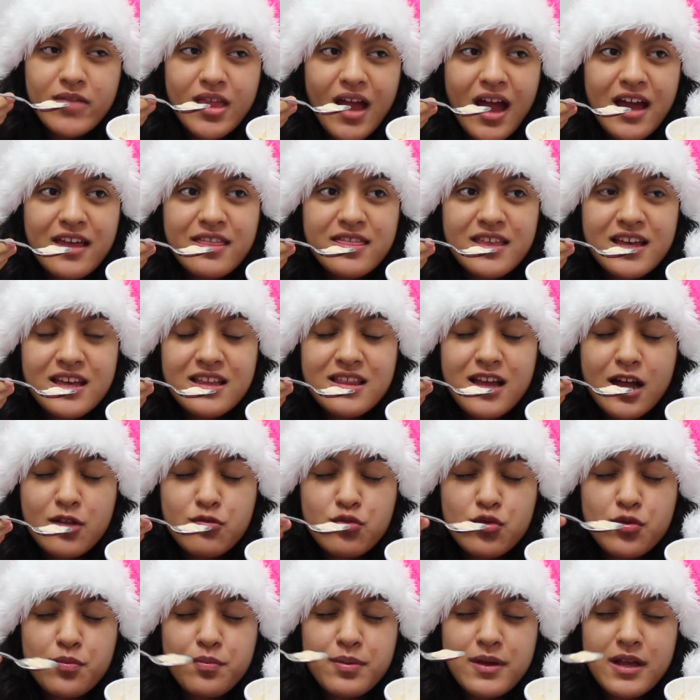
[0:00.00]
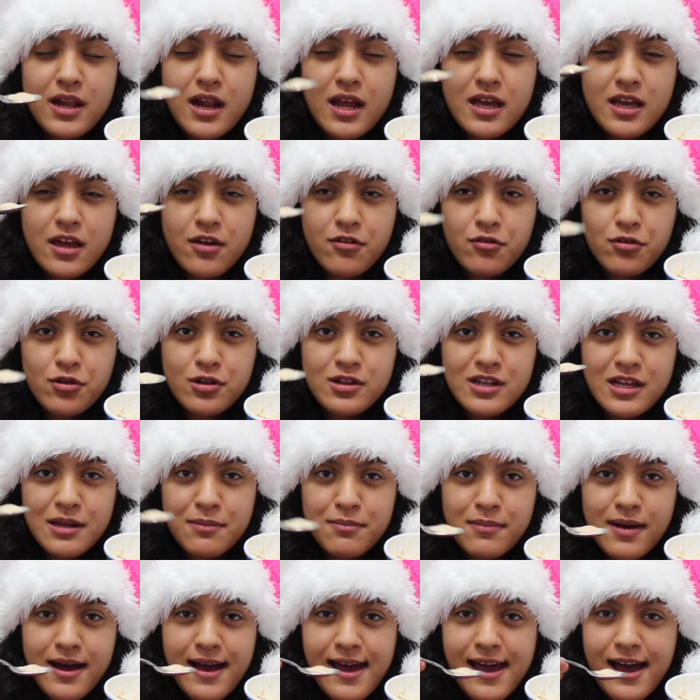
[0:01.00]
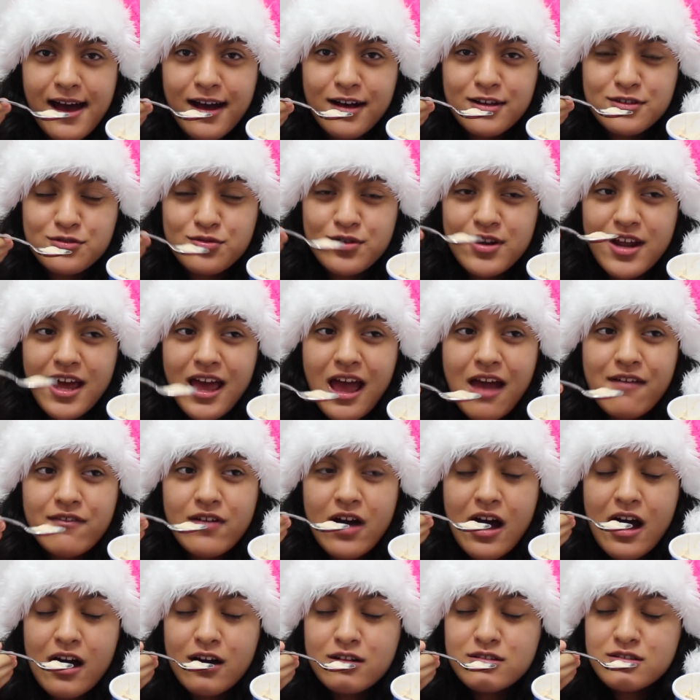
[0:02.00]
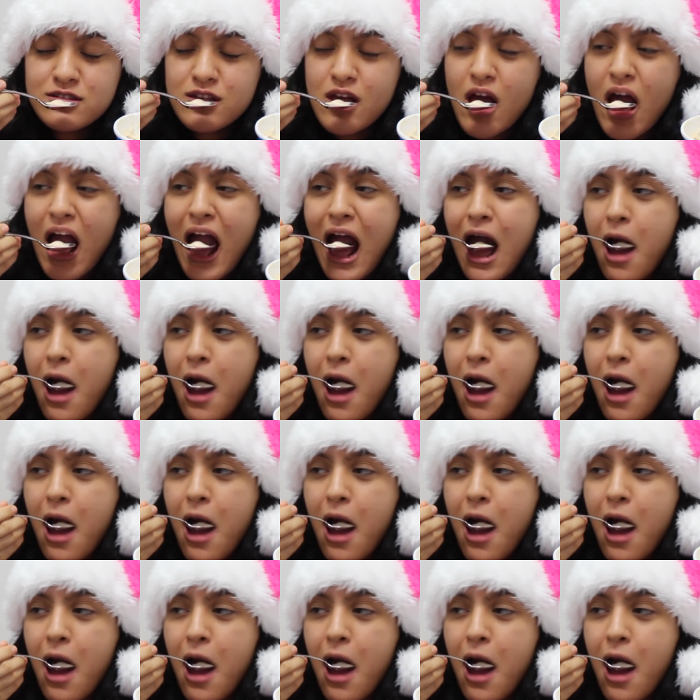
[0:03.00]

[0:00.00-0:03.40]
I think that would be like a rule in my house. When I have a house,